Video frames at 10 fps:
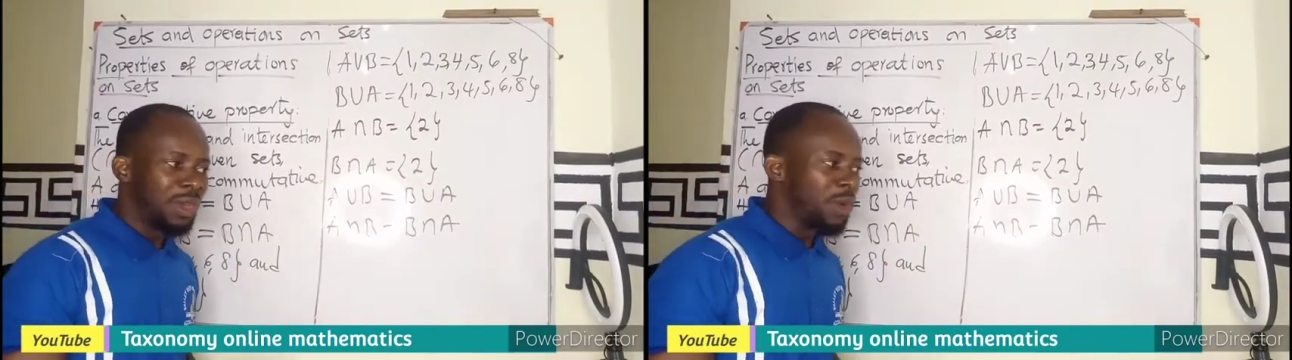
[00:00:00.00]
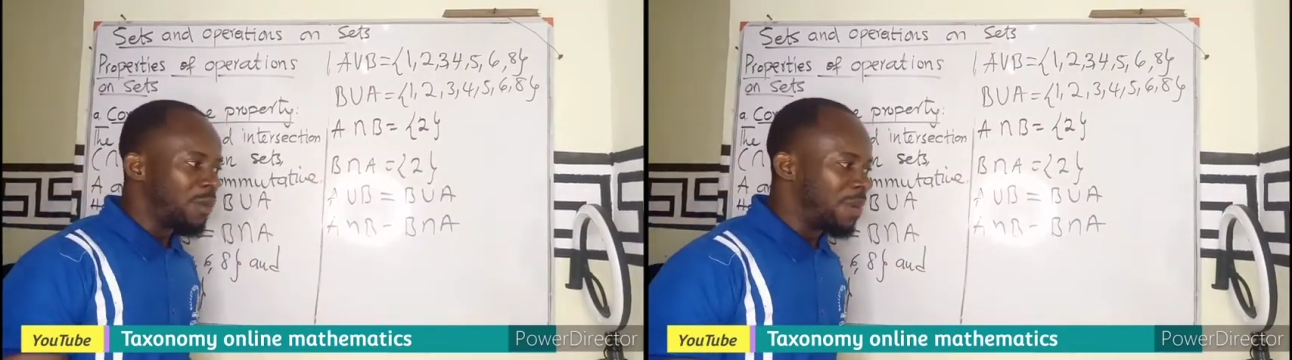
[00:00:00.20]

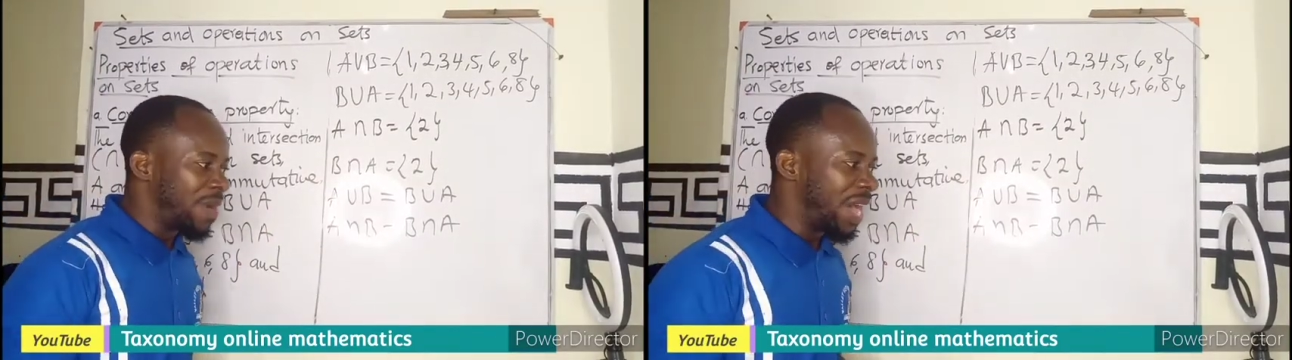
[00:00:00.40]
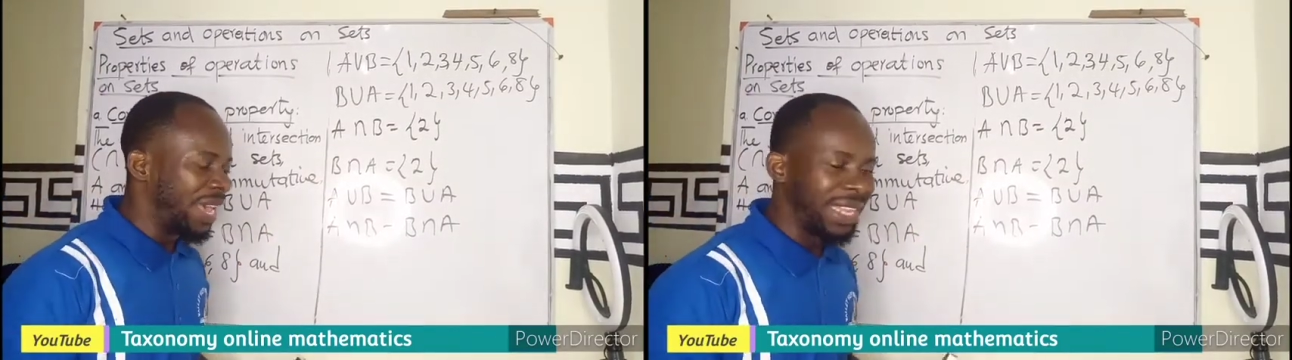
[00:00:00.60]

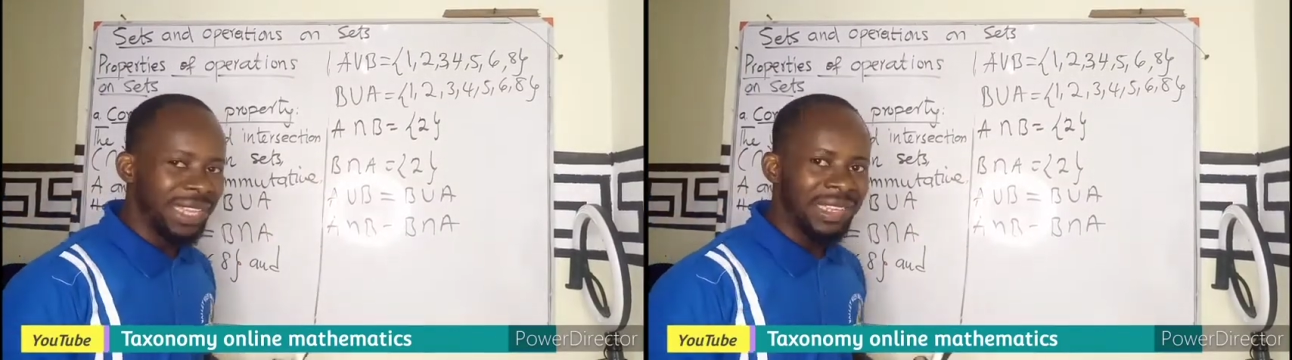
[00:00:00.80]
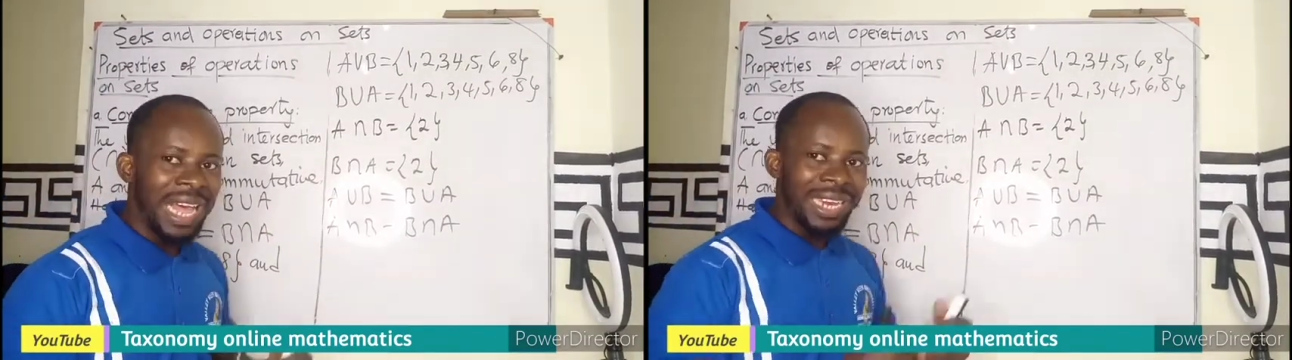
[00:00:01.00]
whereby it
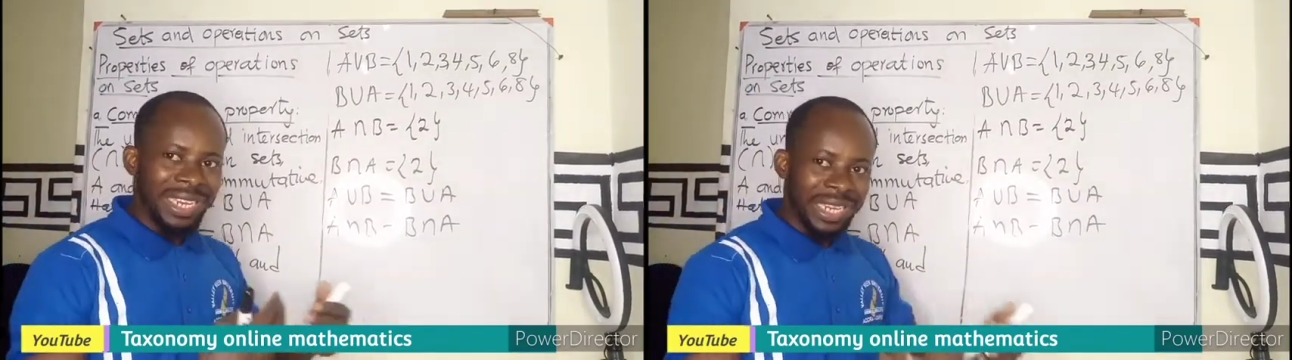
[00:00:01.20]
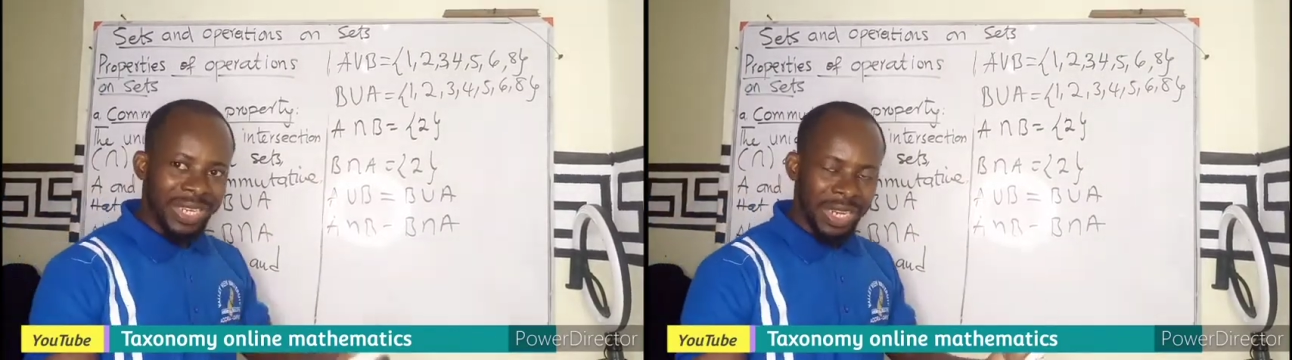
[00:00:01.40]
is
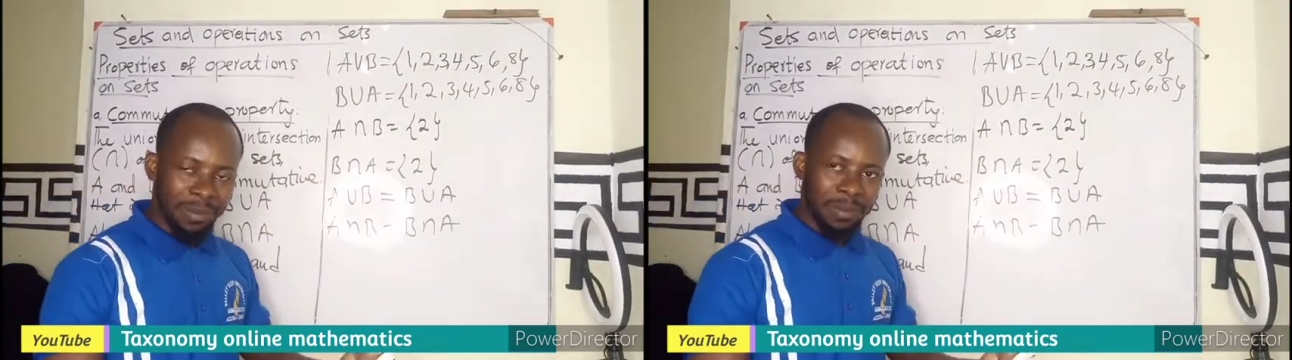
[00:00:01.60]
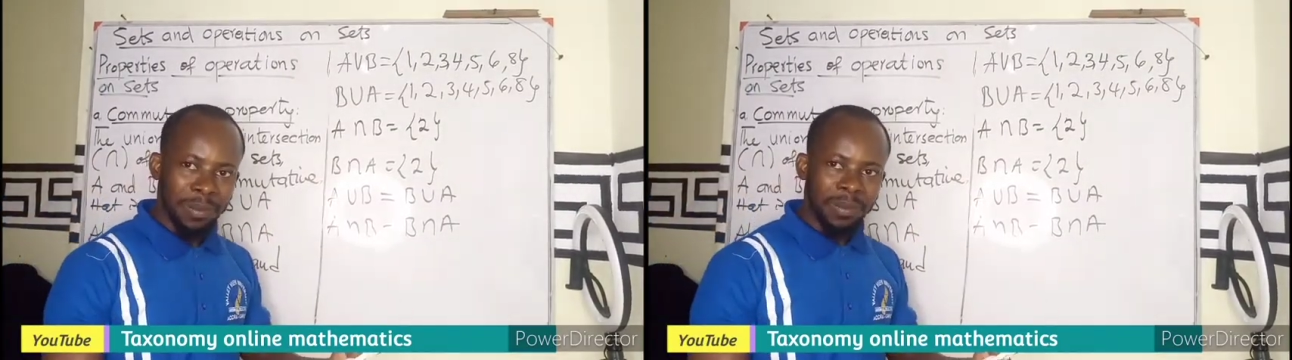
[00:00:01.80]
addition
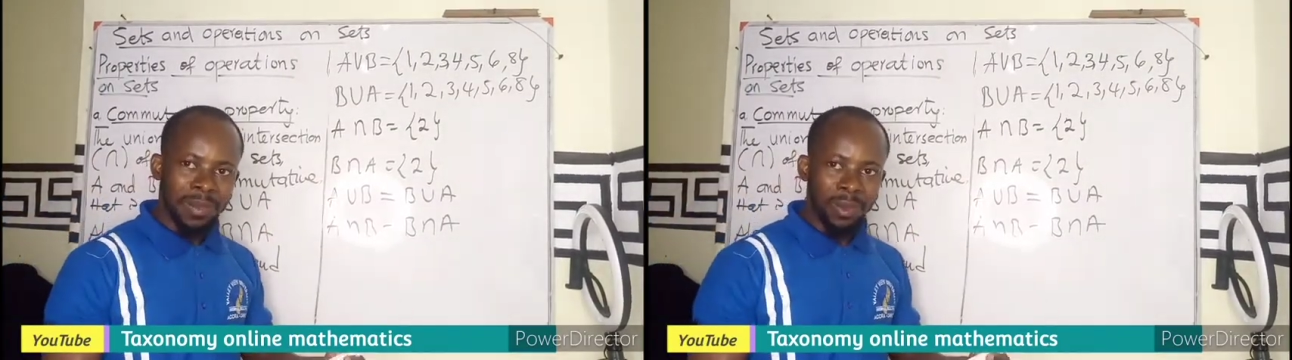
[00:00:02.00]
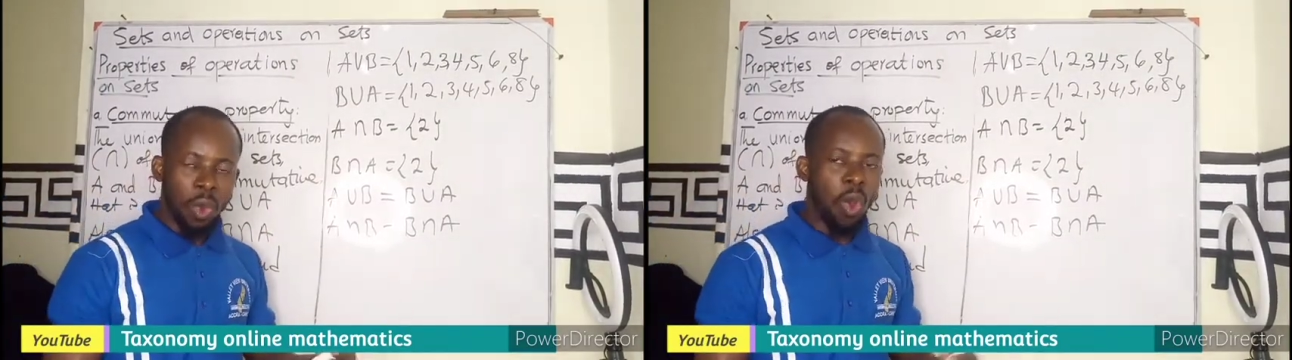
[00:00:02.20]

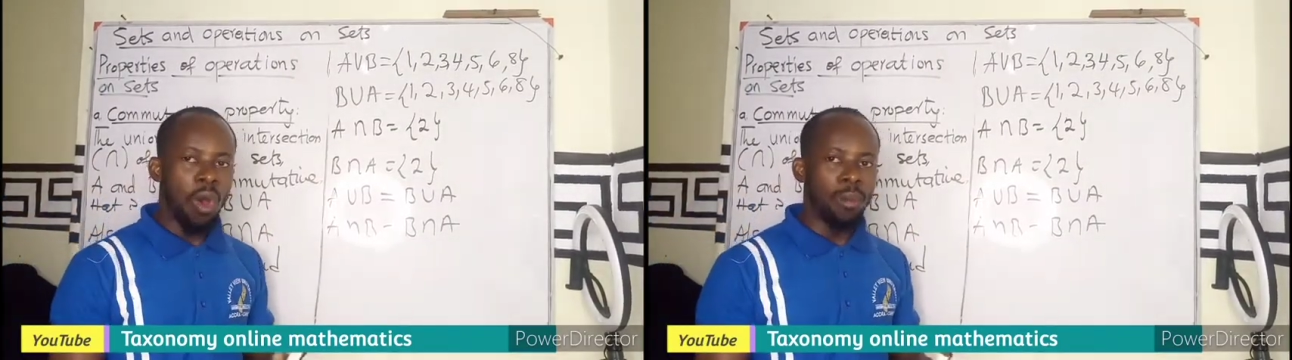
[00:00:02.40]
or